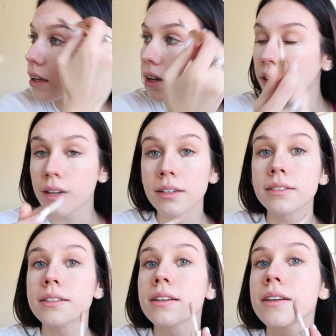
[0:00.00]

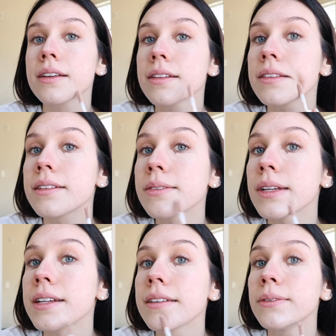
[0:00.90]
and that's what
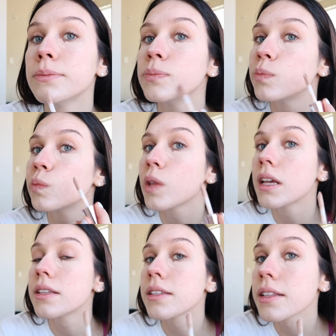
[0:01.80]
I do.
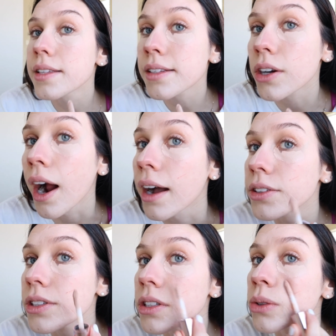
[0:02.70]
See this
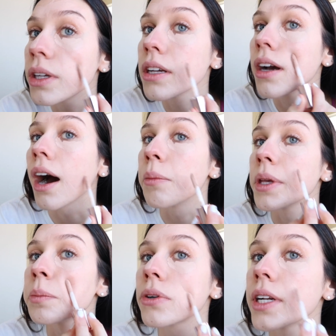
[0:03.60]
scratch? Tuki got
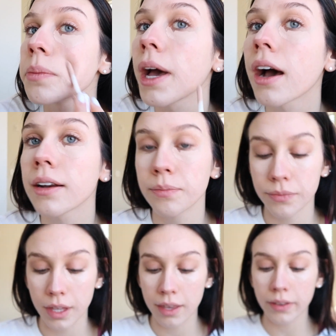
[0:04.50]
me pretty bad.
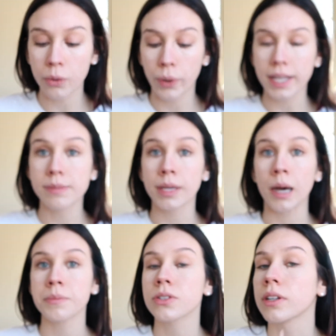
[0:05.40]
He like wakes me
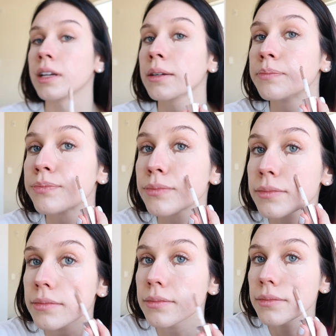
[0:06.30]
up during
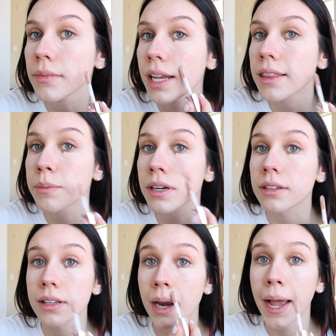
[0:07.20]
the middle
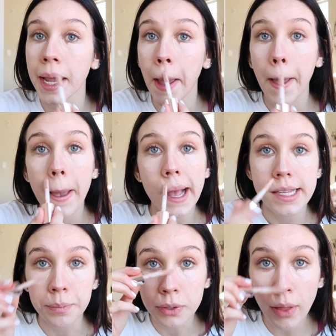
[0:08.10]
of the night
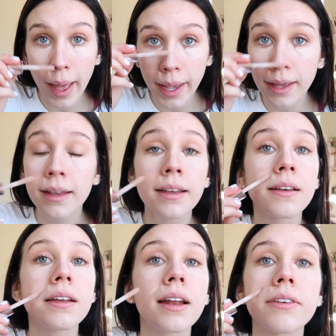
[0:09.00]
to play,
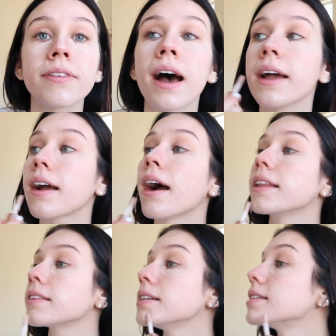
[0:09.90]
and if I
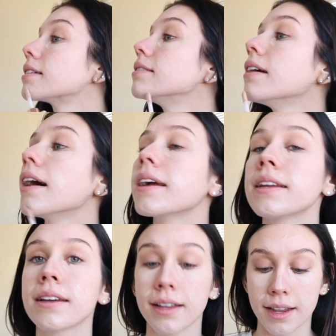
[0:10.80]
kindly
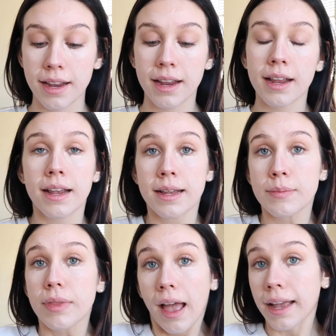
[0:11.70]
decline,
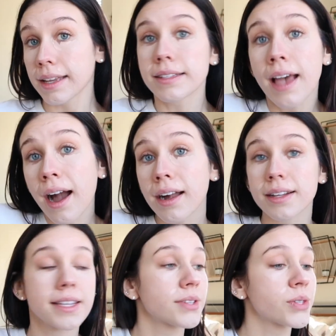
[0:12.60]
I get
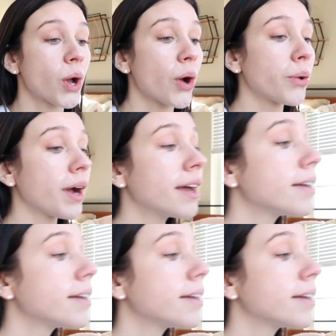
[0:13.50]
attacked. So